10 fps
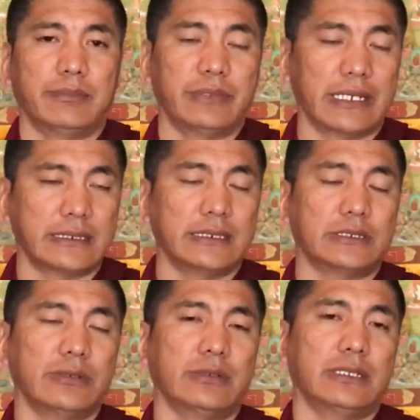
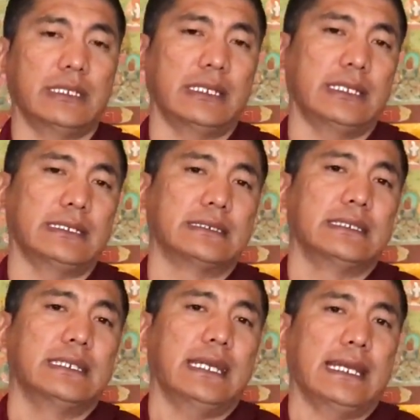practice on it,
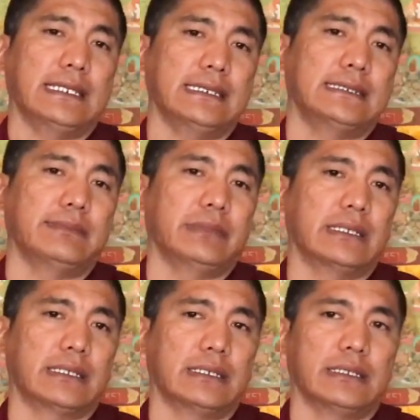and it's
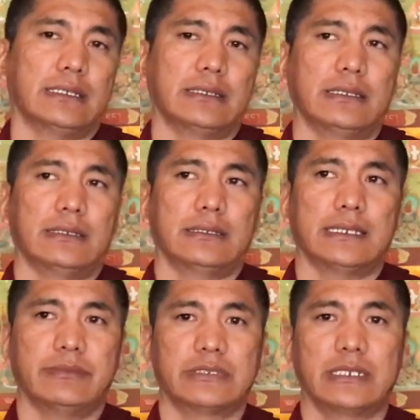make
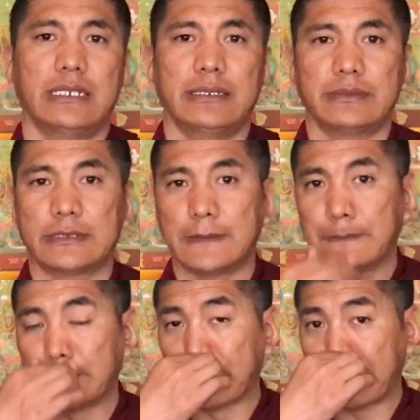sometimes
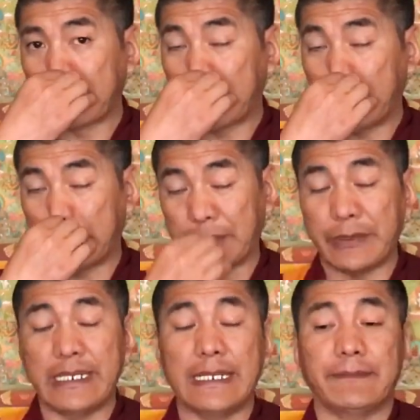it's
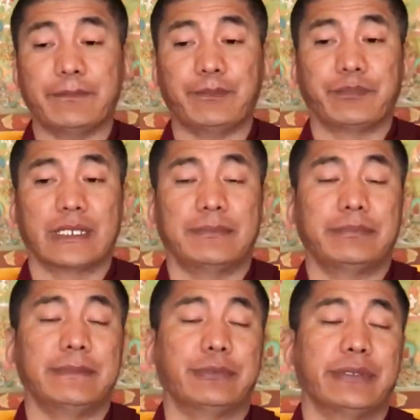really
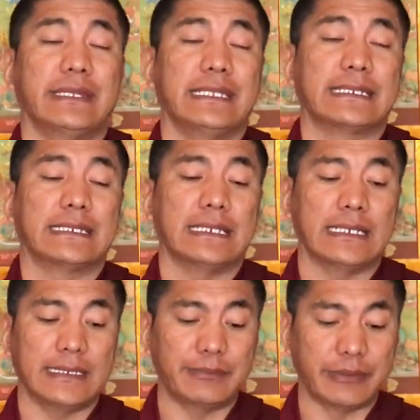people think
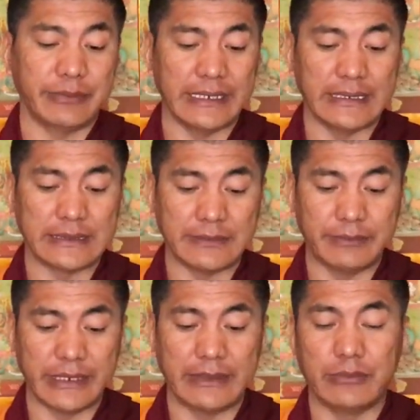impermanent
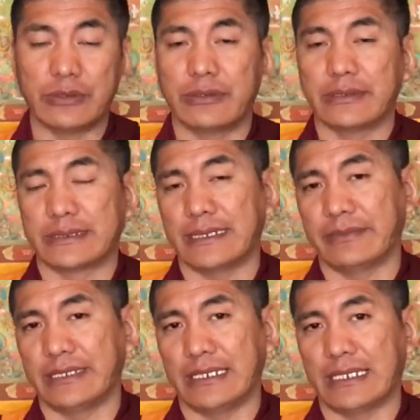bring more something